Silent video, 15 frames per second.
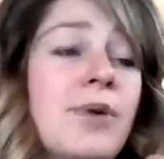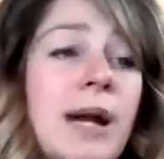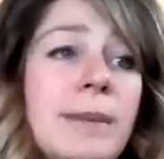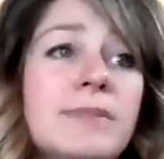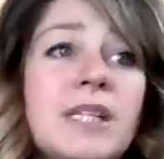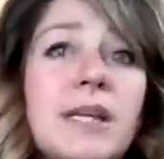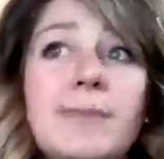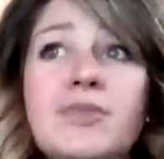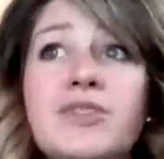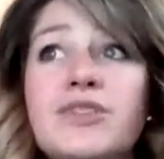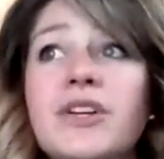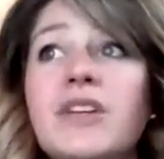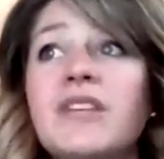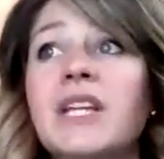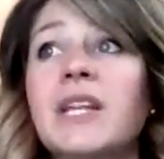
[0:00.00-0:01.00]
prep tips,
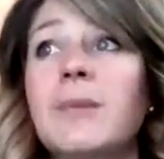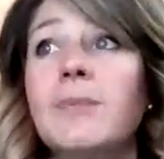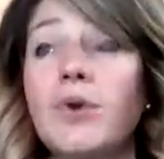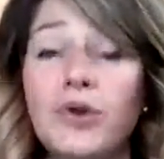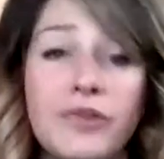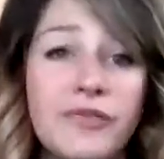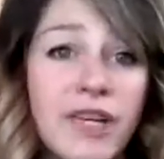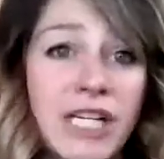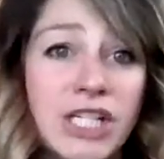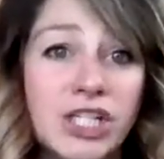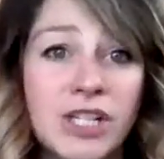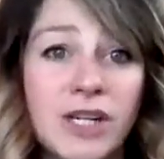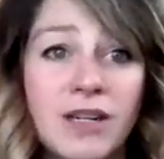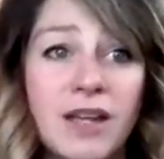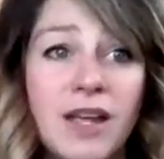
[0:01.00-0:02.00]
you're giving them
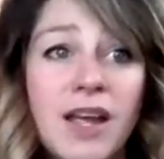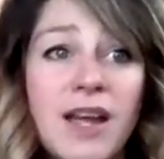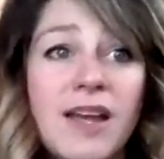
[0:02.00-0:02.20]
motivation.